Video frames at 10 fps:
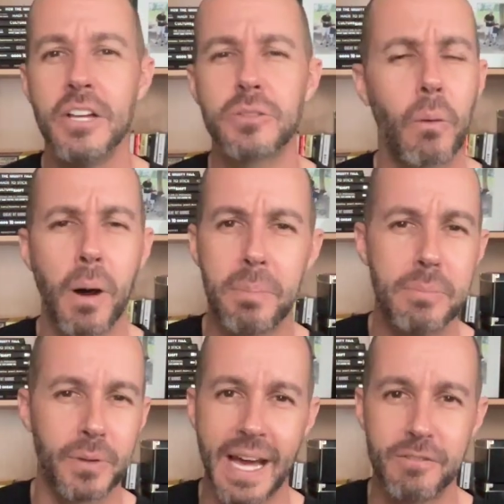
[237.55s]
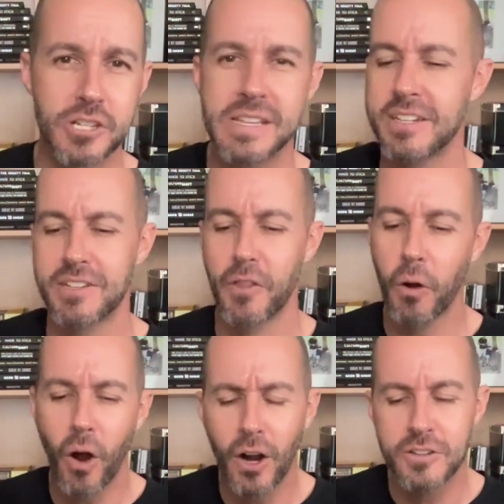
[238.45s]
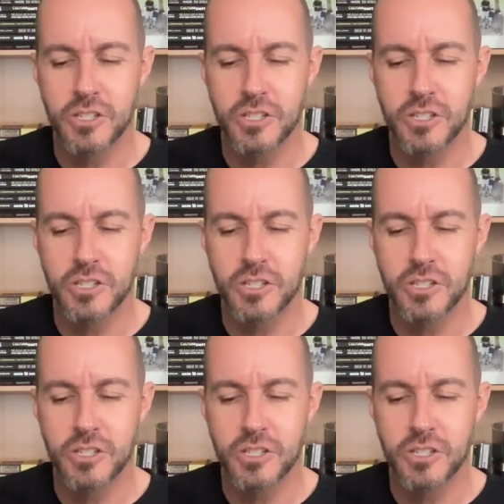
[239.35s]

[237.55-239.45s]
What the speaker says: So I want people to have Jesus in their heart.